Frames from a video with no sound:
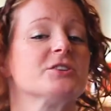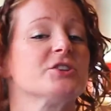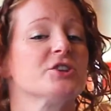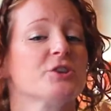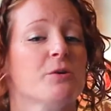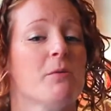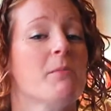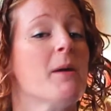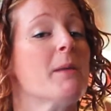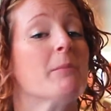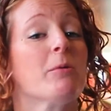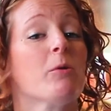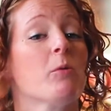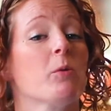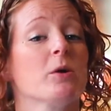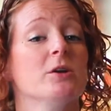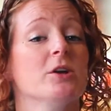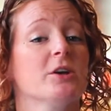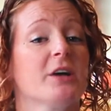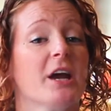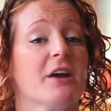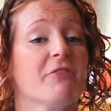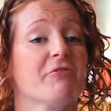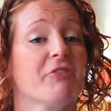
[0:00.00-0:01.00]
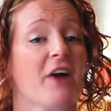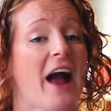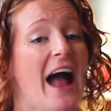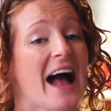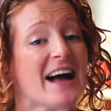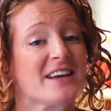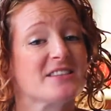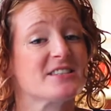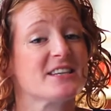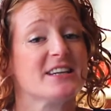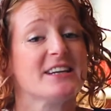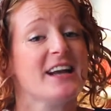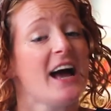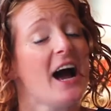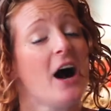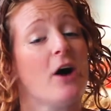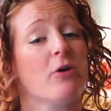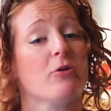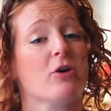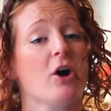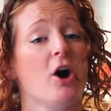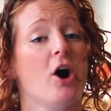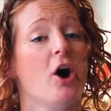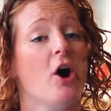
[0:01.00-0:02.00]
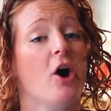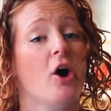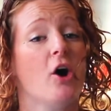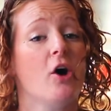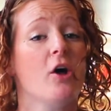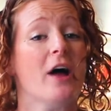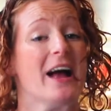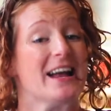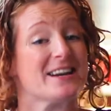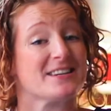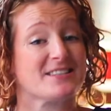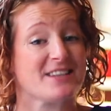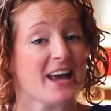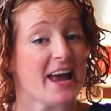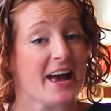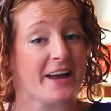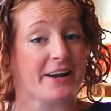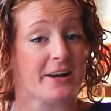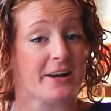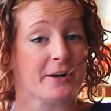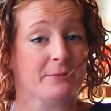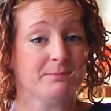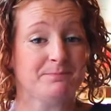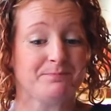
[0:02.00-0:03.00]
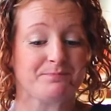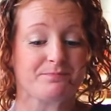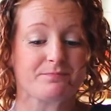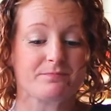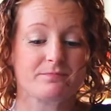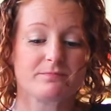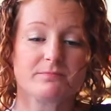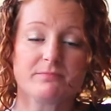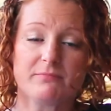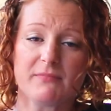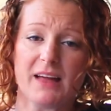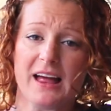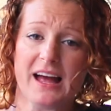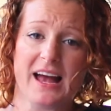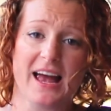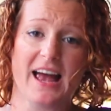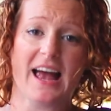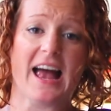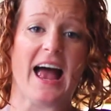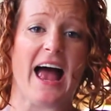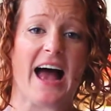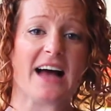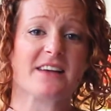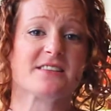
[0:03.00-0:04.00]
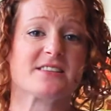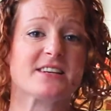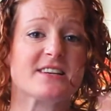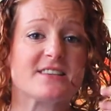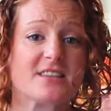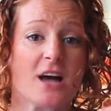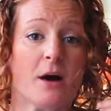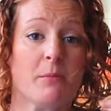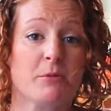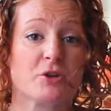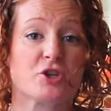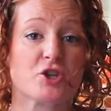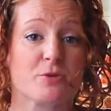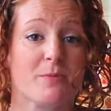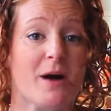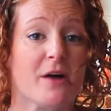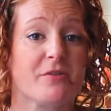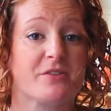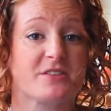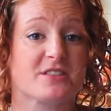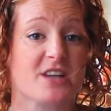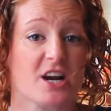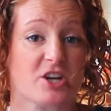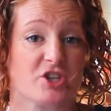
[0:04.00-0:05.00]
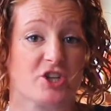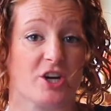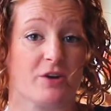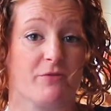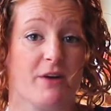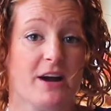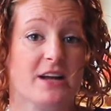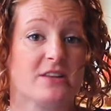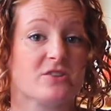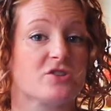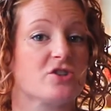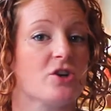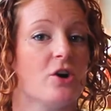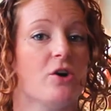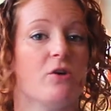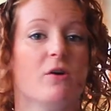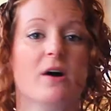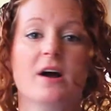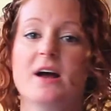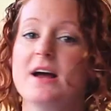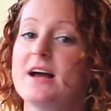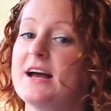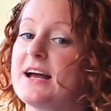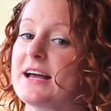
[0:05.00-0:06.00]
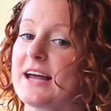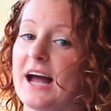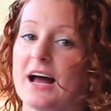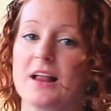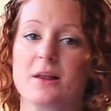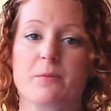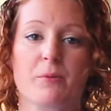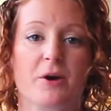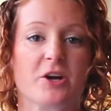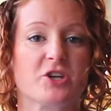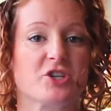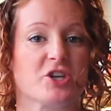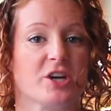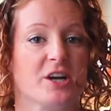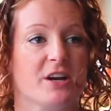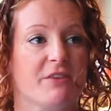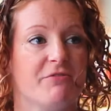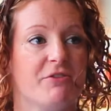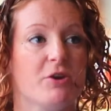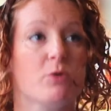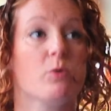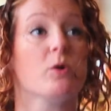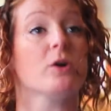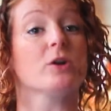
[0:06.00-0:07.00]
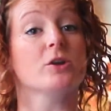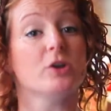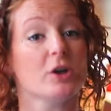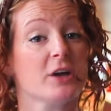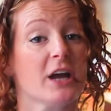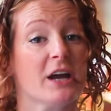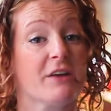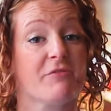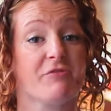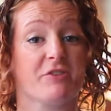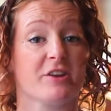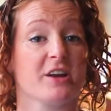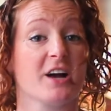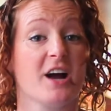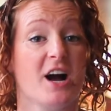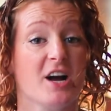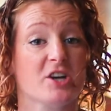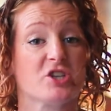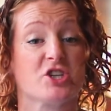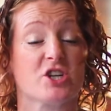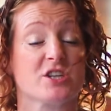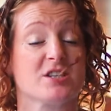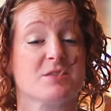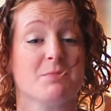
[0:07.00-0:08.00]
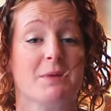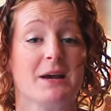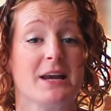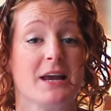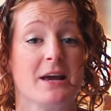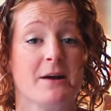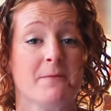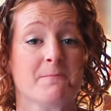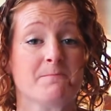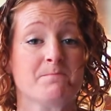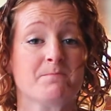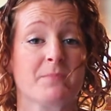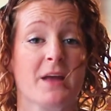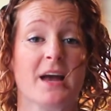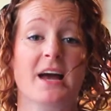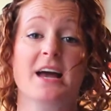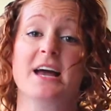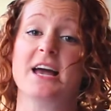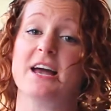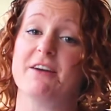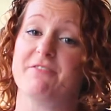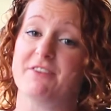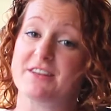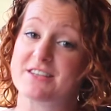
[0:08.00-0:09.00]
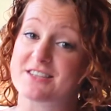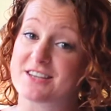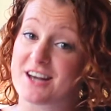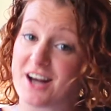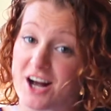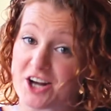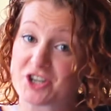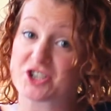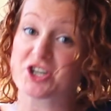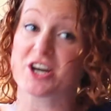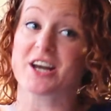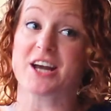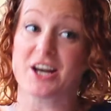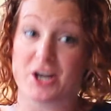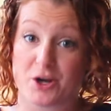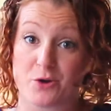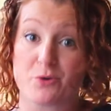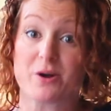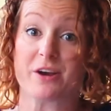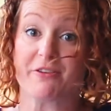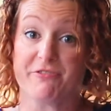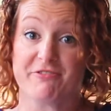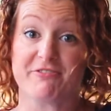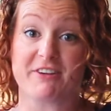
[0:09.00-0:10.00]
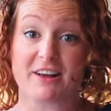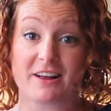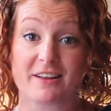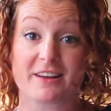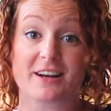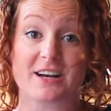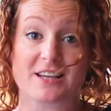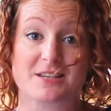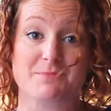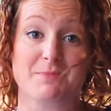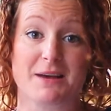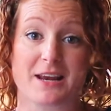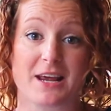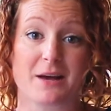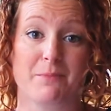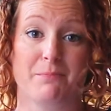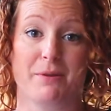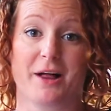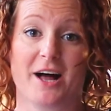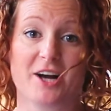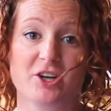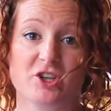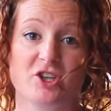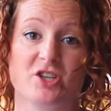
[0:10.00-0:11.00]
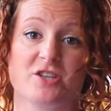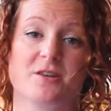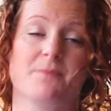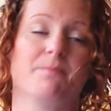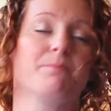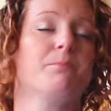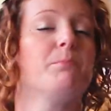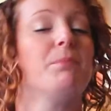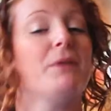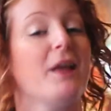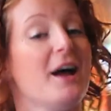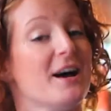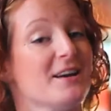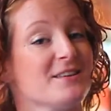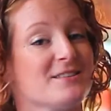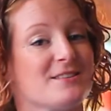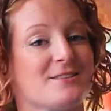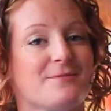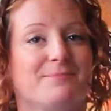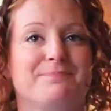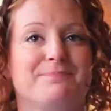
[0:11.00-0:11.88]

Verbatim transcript: So remember, we're looking for acid, alcohol, and tannin. Acid is how much your mouth is gushing, right? So calibration, if you were looking for the gush, it's medium. If it's gushing and you can feel it, it's medium plush, plus.